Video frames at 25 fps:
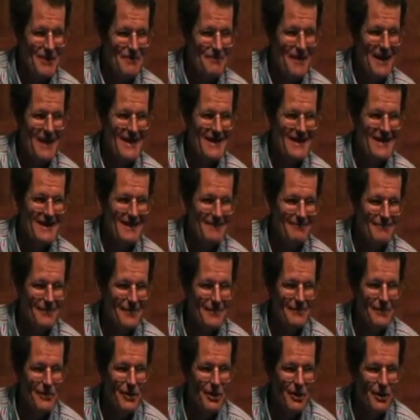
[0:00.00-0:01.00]
capacity,
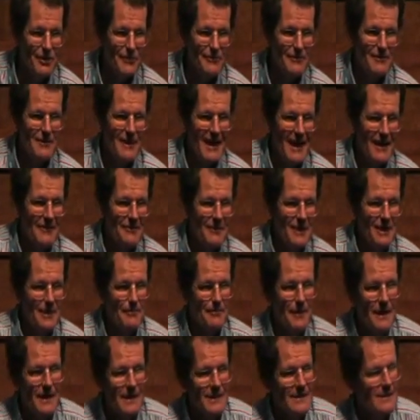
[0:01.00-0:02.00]
earth carrying
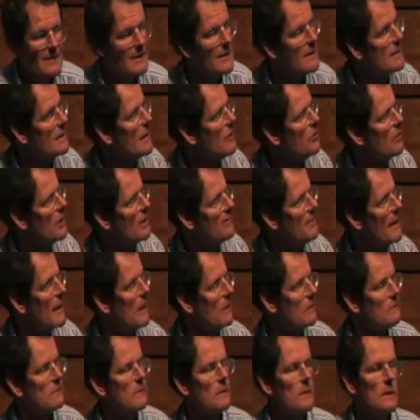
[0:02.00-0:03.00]
capacity, is only
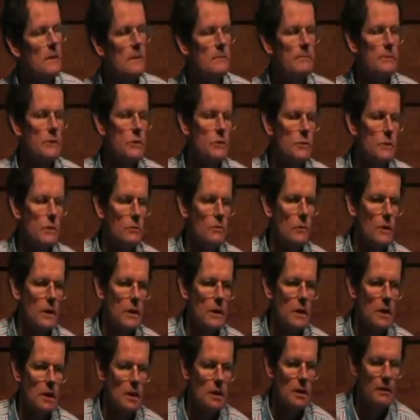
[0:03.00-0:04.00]
about between 1.5
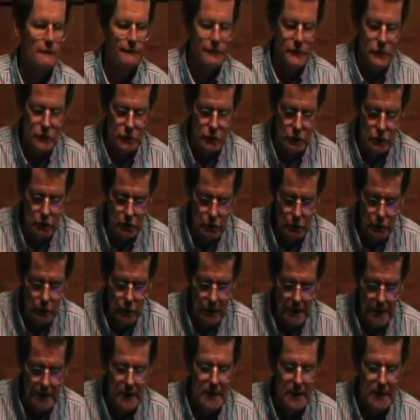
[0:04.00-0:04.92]
and 2